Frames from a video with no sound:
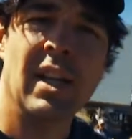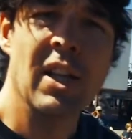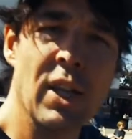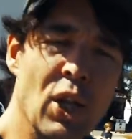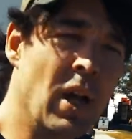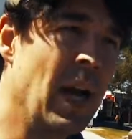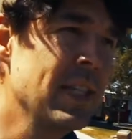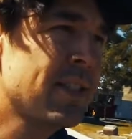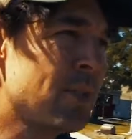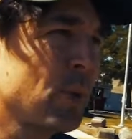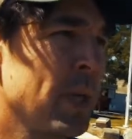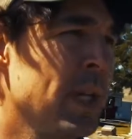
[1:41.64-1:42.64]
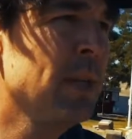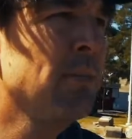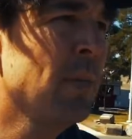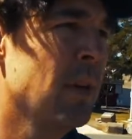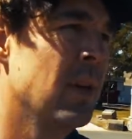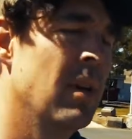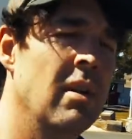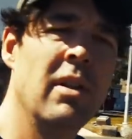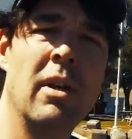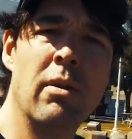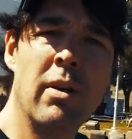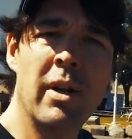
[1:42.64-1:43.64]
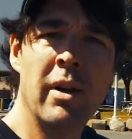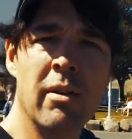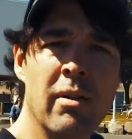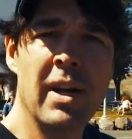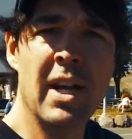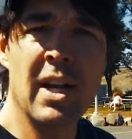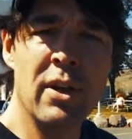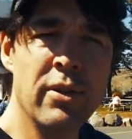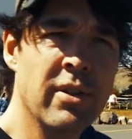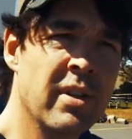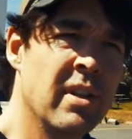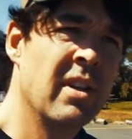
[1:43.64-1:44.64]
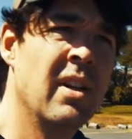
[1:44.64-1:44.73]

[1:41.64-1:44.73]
A little ice cream, a little running around,